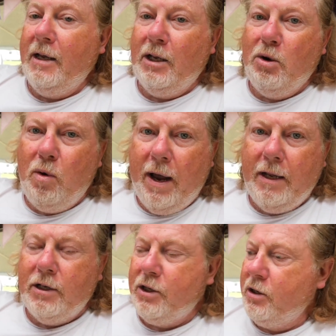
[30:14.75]

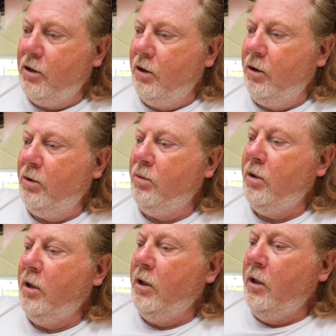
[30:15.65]
equates to
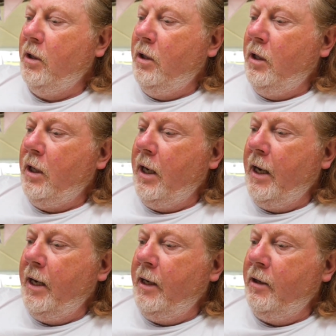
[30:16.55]

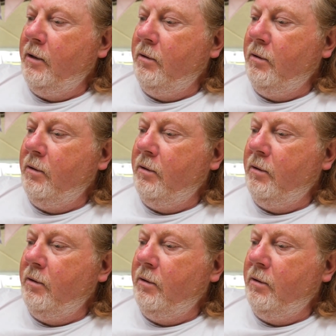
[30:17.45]
a